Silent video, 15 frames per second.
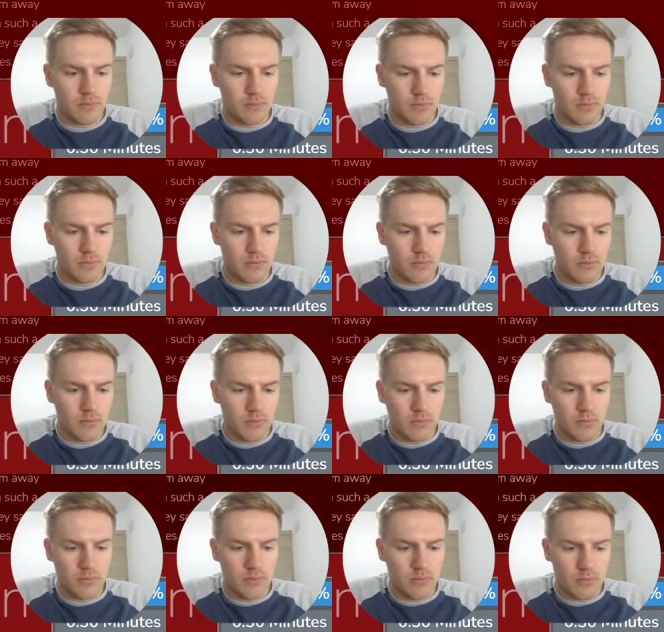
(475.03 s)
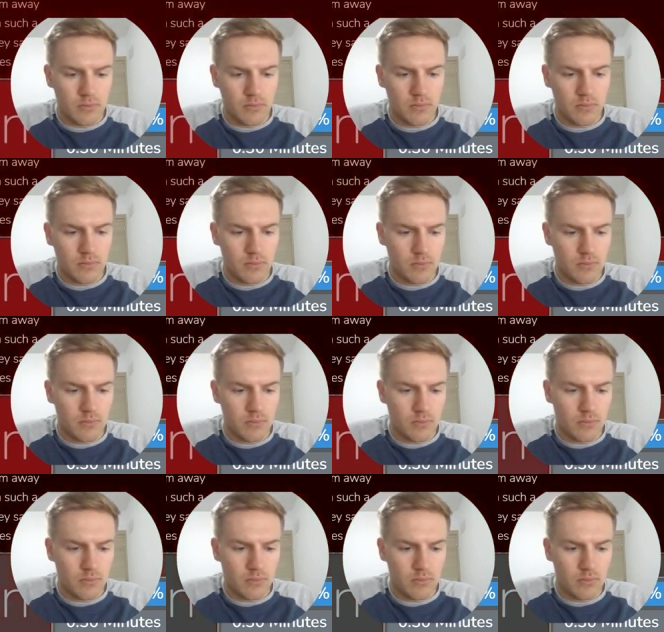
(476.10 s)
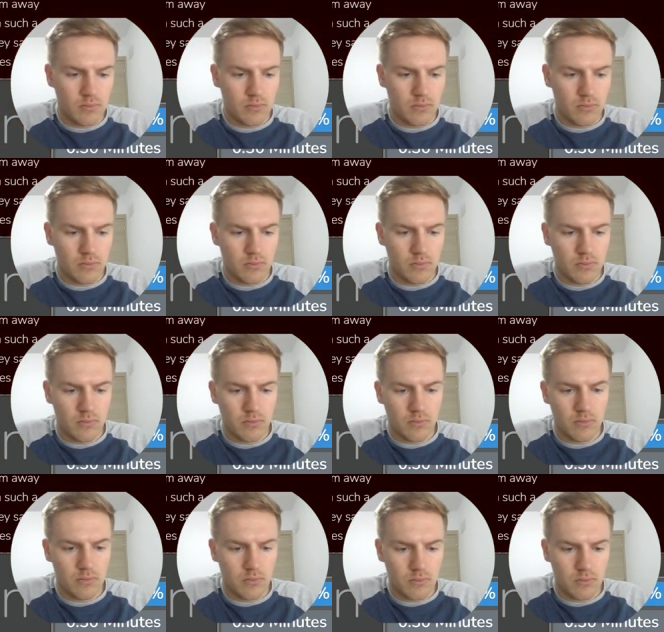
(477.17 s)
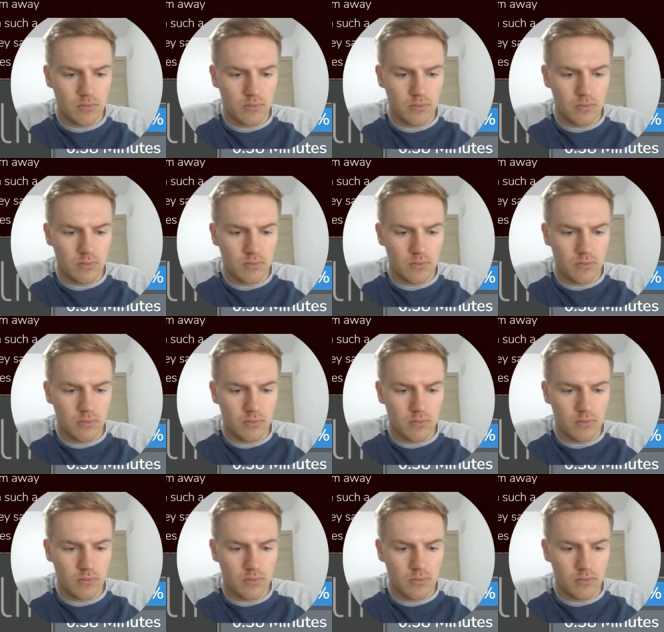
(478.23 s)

Nobody speaks.